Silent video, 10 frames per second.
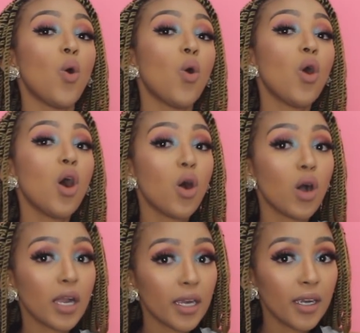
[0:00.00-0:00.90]

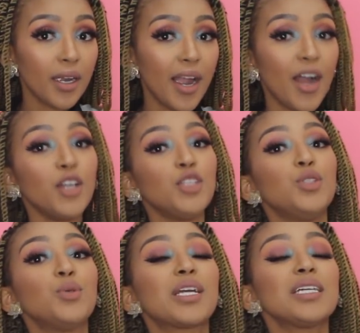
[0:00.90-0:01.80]
Or
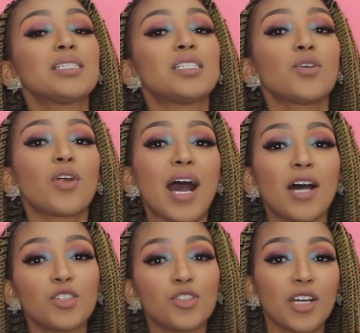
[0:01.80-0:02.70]
you can zero
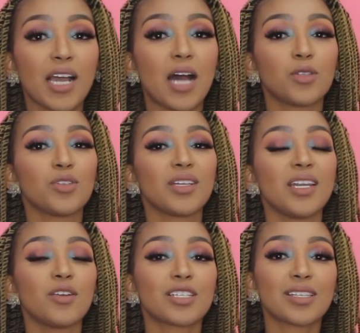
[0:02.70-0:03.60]
out your account to the
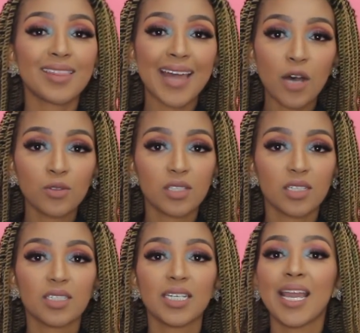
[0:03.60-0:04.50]
nearest
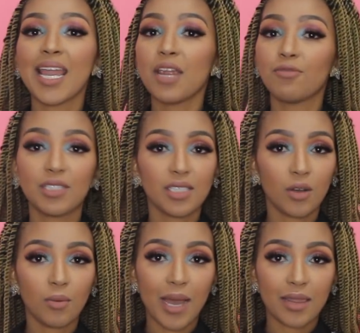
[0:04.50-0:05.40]
1,000 every
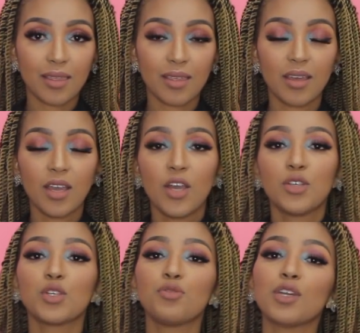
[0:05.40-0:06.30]
single month.
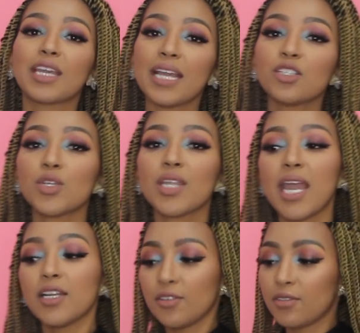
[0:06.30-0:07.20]
So if you get to
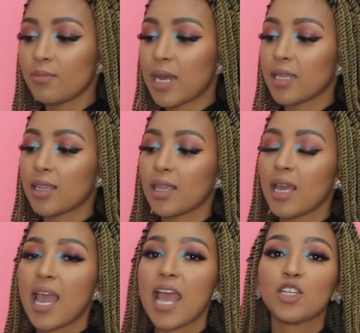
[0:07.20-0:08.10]
the end of the month
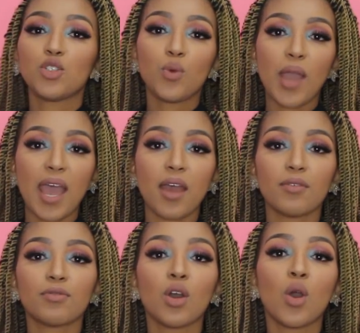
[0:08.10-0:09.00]
and you
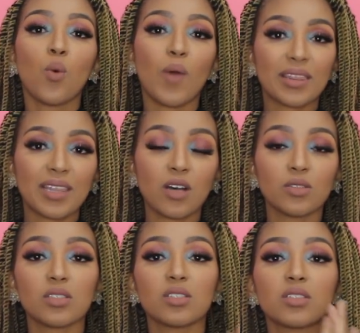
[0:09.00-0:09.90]
have
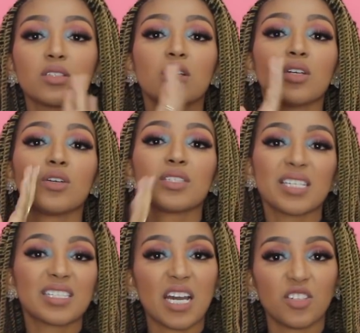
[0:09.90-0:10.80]

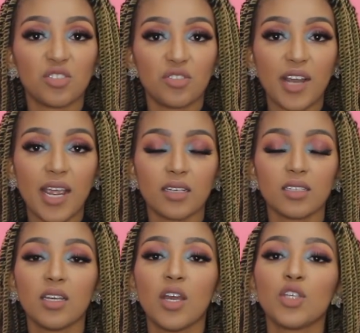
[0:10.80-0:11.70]
1,600
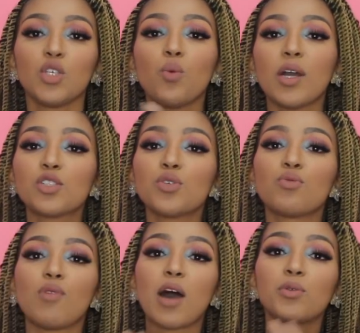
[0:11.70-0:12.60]
rand, you want to
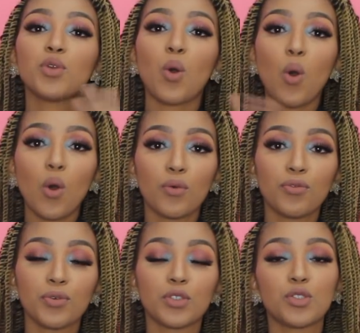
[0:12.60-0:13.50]
round
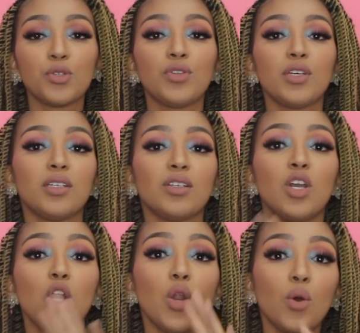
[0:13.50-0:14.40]
off to the
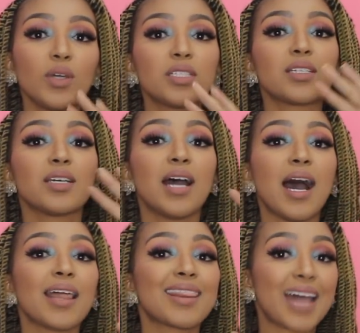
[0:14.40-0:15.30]
lowest
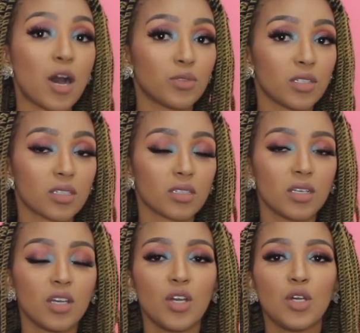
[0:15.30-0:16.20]
1,000.
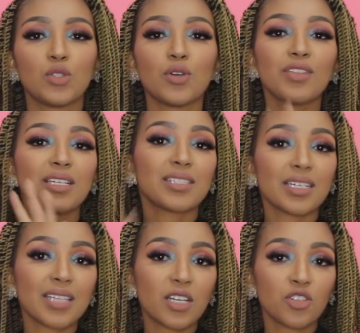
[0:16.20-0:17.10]
So if there's
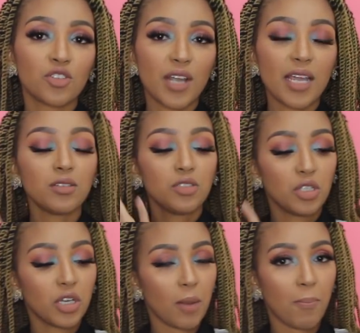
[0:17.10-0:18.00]
600 rand,
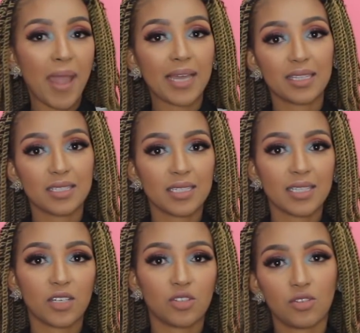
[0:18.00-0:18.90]
you're gonna bank the
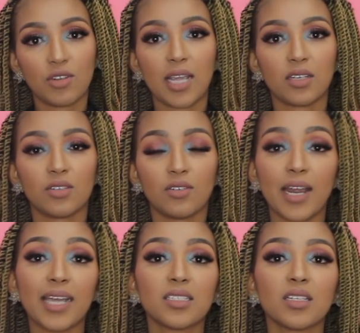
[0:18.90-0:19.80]
600 rand,
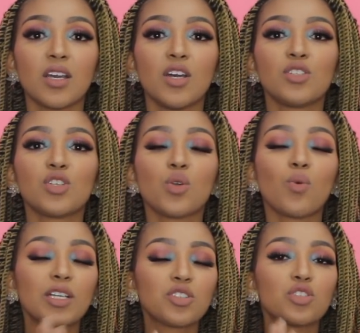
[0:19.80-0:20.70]
right? So you
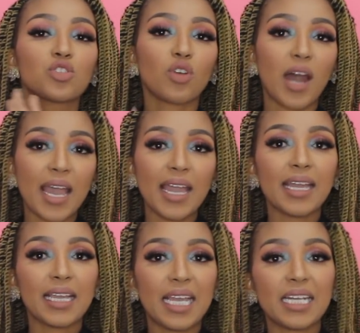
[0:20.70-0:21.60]
want to try
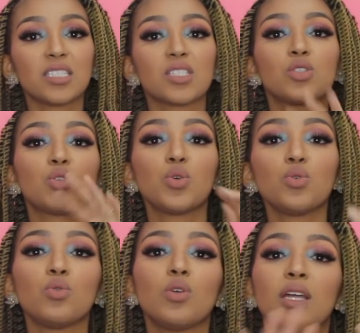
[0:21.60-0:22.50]
and get it
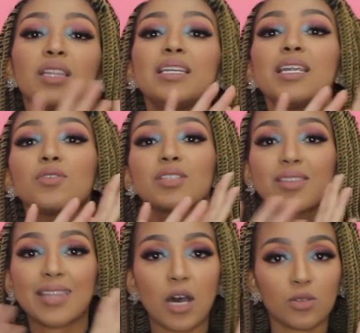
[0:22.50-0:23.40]
to the nearest
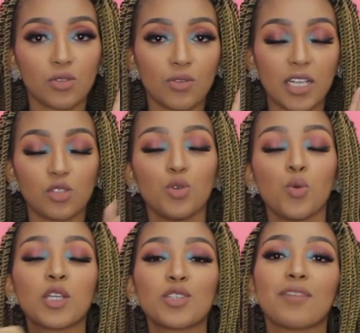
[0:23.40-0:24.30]
1,000 rand. So you
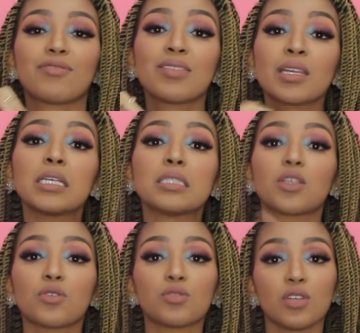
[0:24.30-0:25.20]
want to have 3
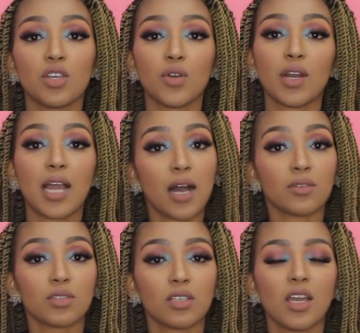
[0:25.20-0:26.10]
zeros in your
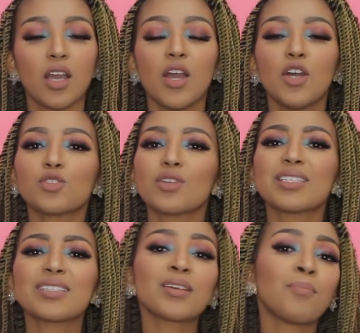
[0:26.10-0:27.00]
account. So
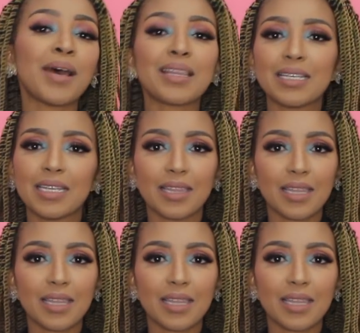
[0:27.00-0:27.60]
this is a monthly